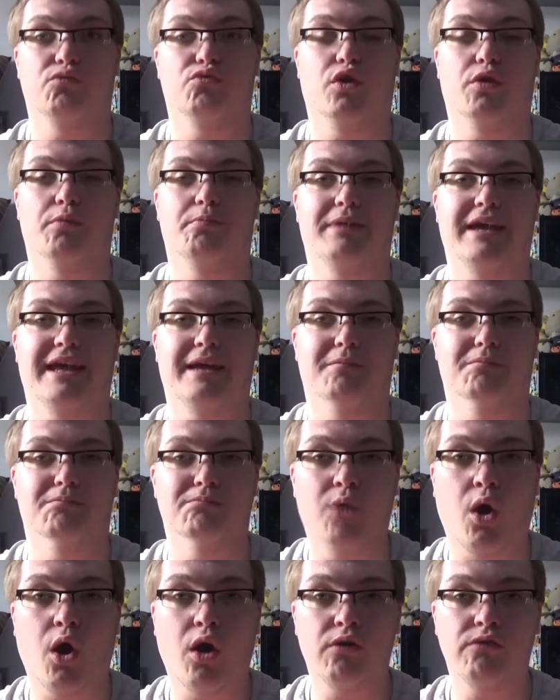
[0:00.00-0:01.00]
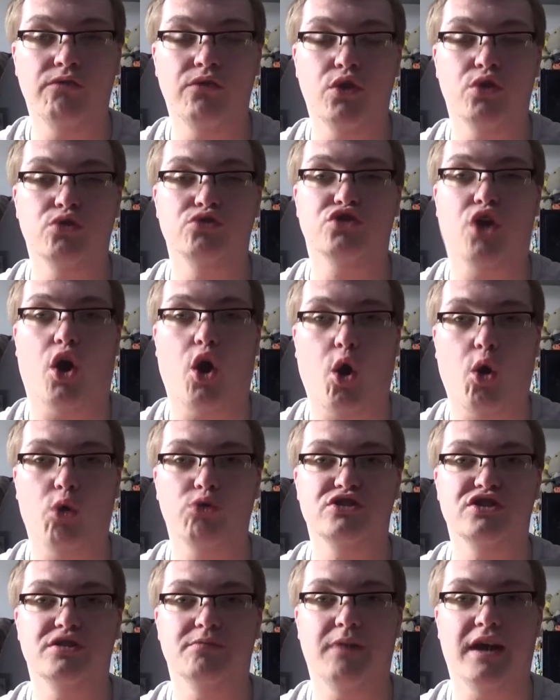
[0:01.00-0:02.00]
will be Marvel's
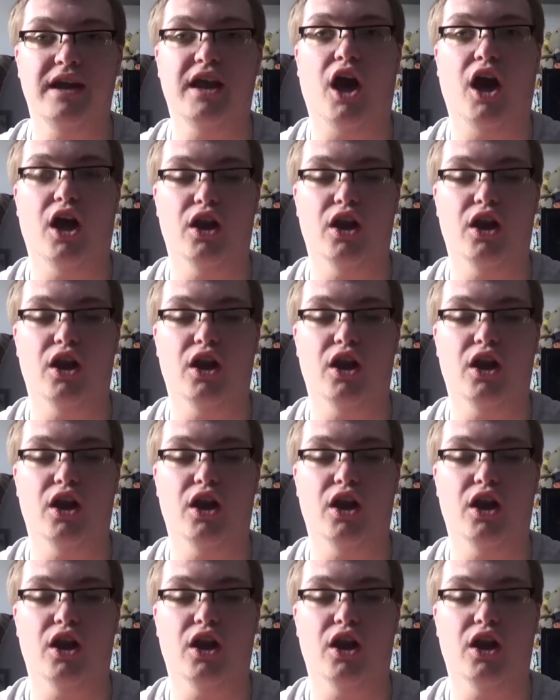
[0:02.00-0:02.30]
Ultimate